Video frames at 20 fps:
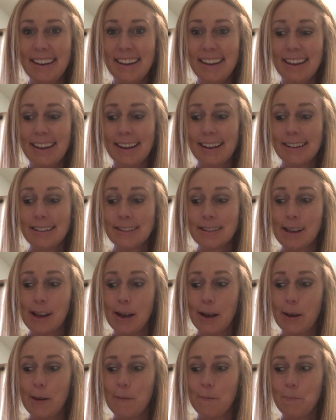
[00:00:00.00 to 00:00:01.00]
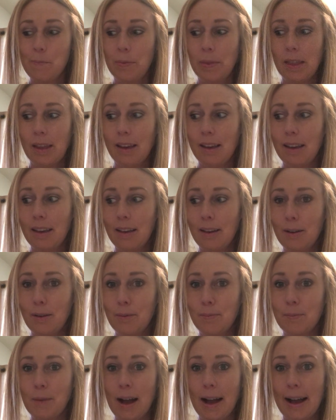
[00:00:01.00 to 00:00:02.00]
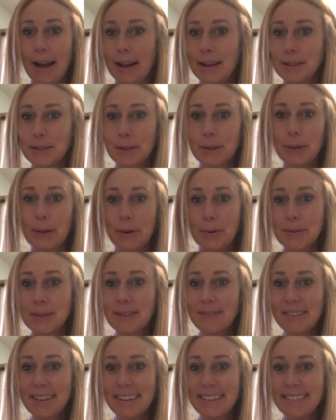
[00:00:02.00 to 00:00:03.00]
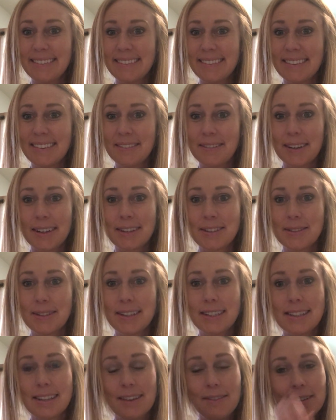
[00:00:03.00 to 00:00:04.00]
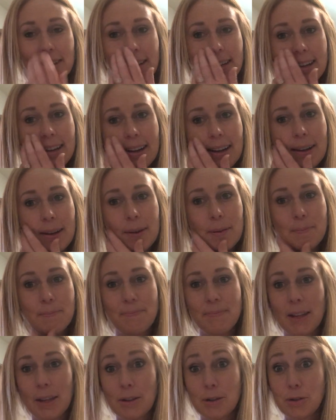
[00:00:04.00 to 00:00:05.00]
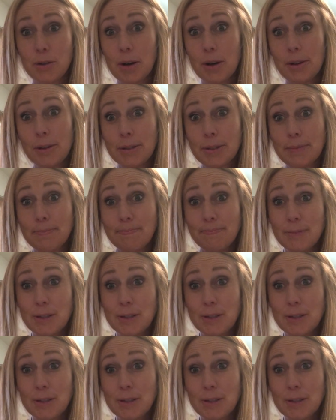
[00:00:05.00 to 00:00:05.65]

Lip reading: and the highs and lows of it, the victories of it, and the struggles.